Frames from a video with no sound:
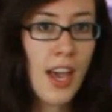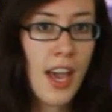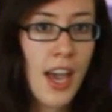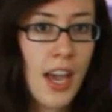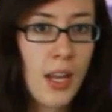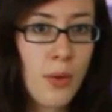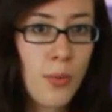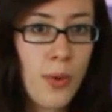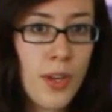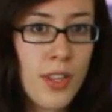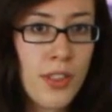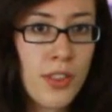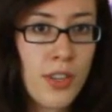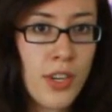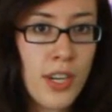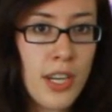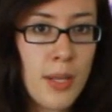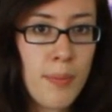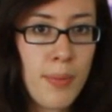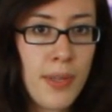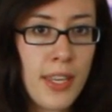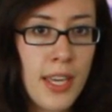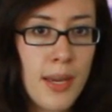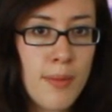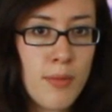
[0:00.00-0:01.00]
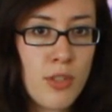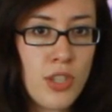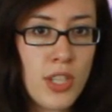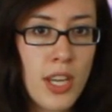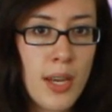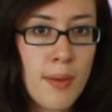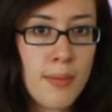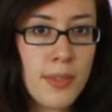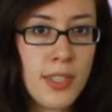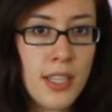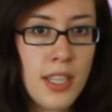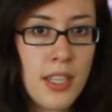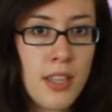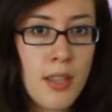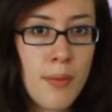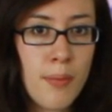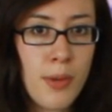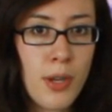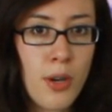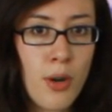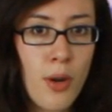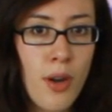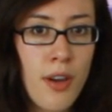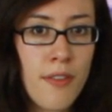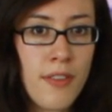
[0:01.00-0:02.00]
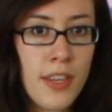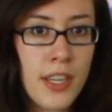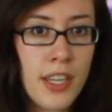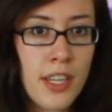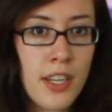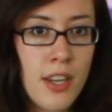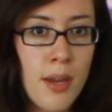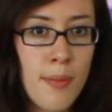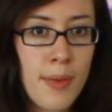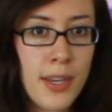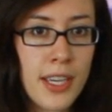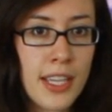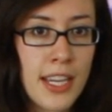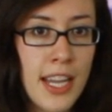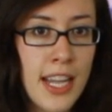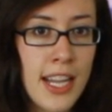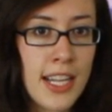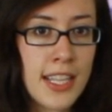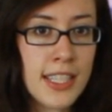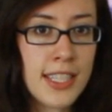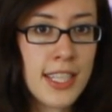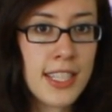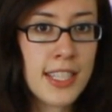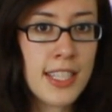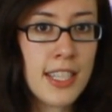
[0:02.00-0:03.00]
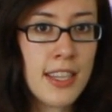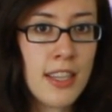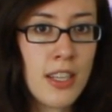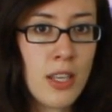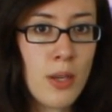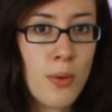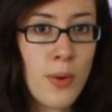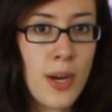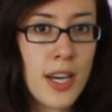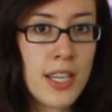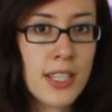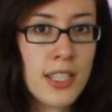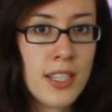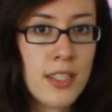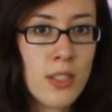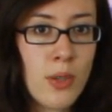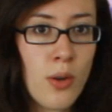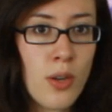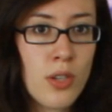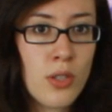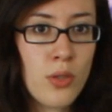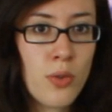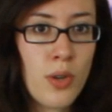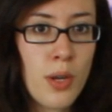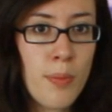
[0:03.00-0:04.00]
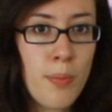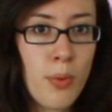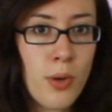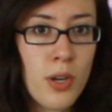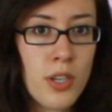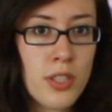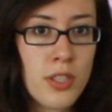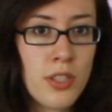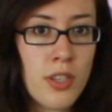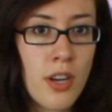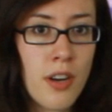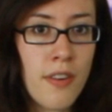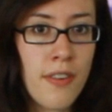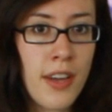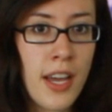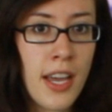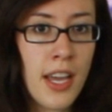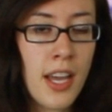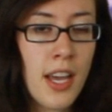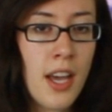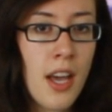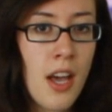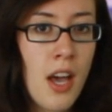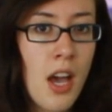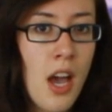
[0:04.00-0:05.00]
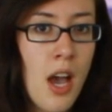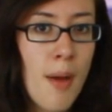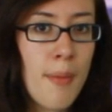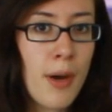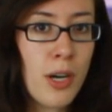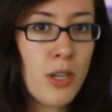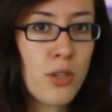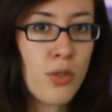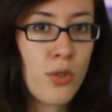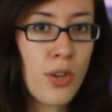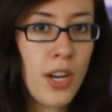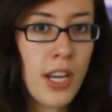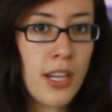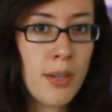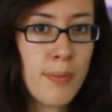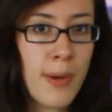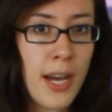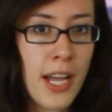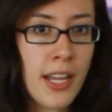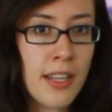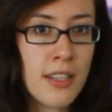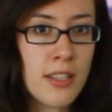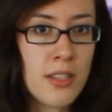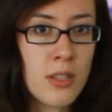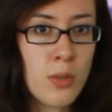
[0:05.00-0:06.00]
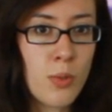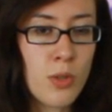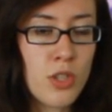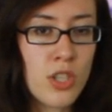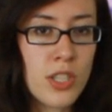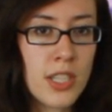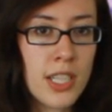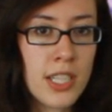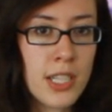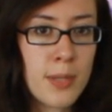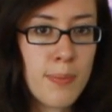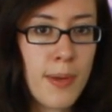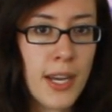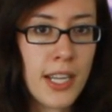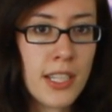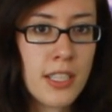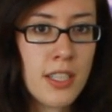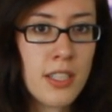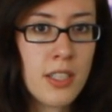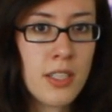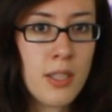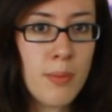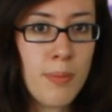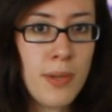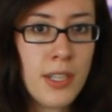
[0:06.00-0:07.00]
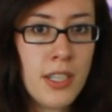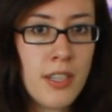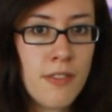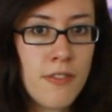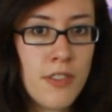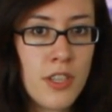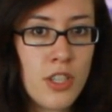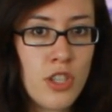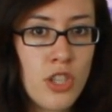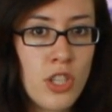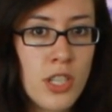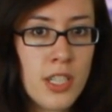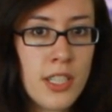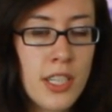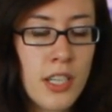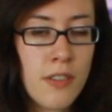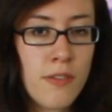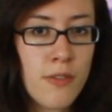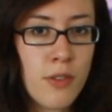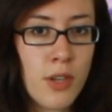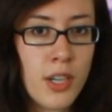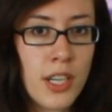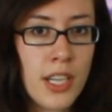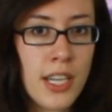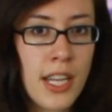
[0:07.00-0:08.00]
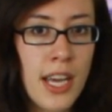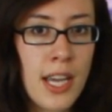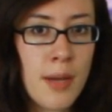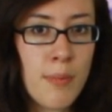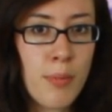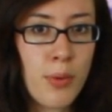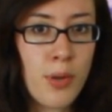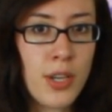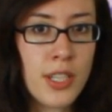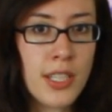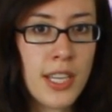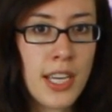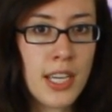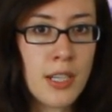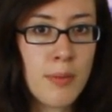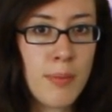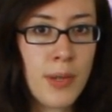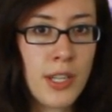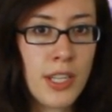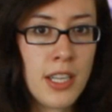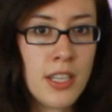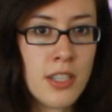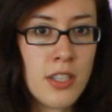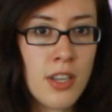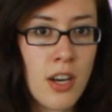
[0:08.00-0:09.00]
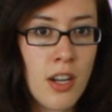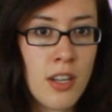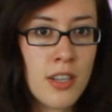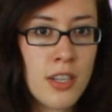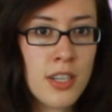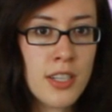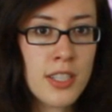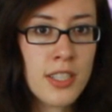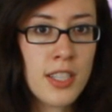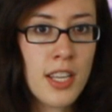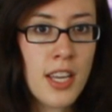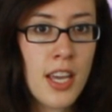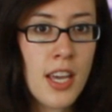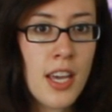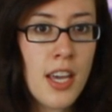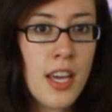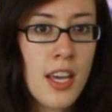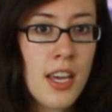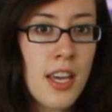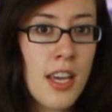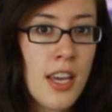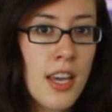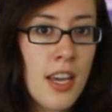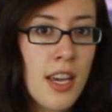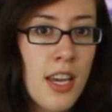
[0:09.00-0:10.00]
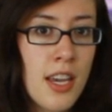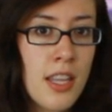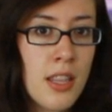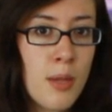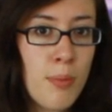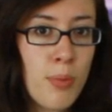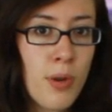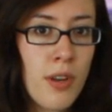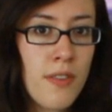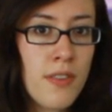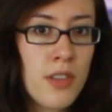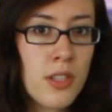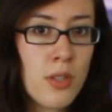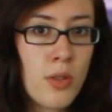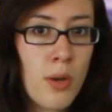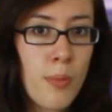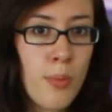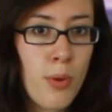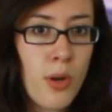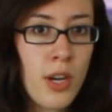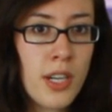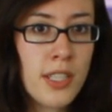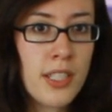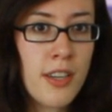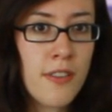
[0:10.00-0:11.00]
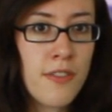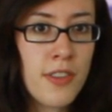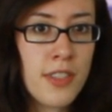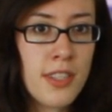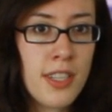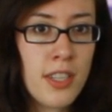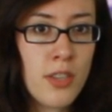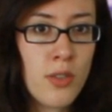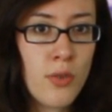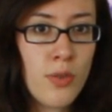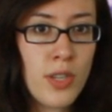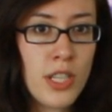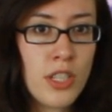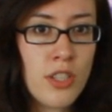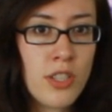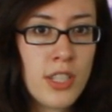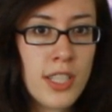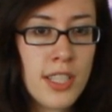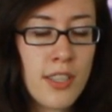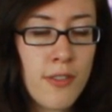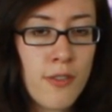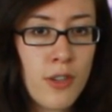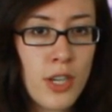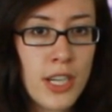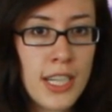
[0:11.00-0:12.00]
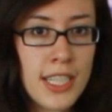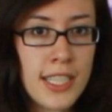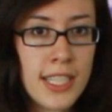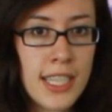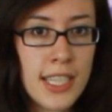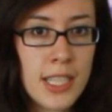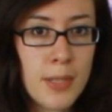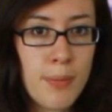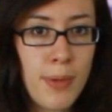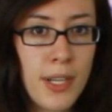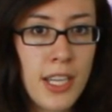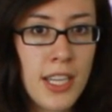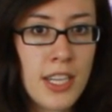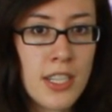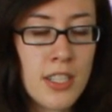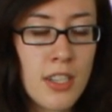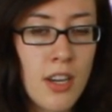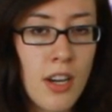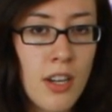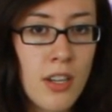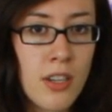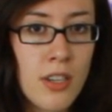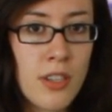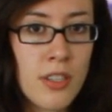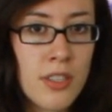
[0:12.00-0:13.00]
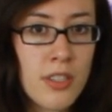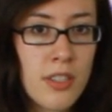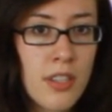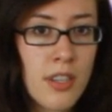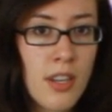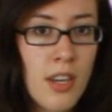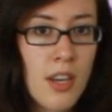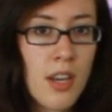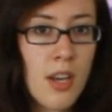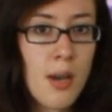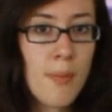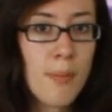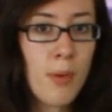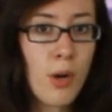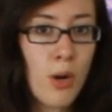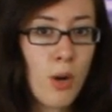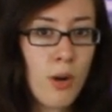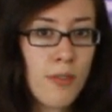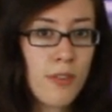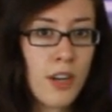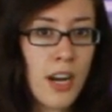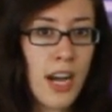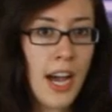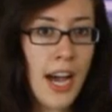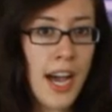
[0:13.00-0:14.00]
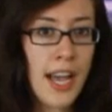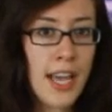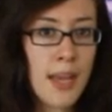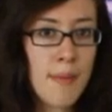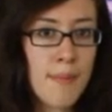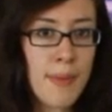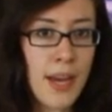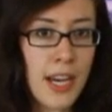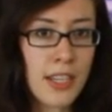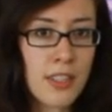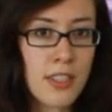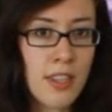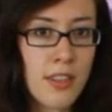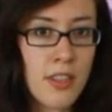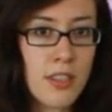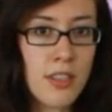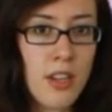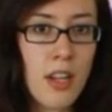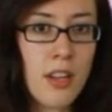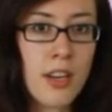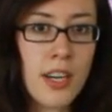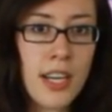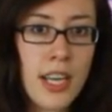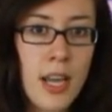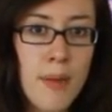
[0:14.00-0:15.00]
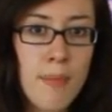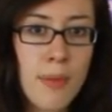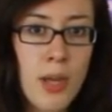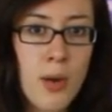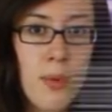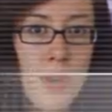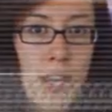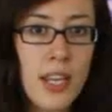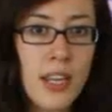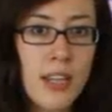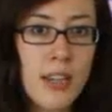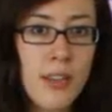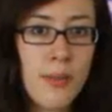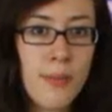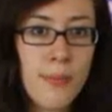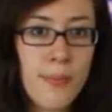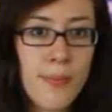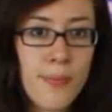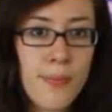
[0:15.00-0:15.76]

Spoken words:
At 1:30 p.m. GMT, the Bureau of Economic Analysis in the U.S. is going to report a survey about trade balance, which is expected to be deficient at $49.8 billion. In the previous report, deficit reached $46 billion. Moreover, a high impact on the dollar can be awaited.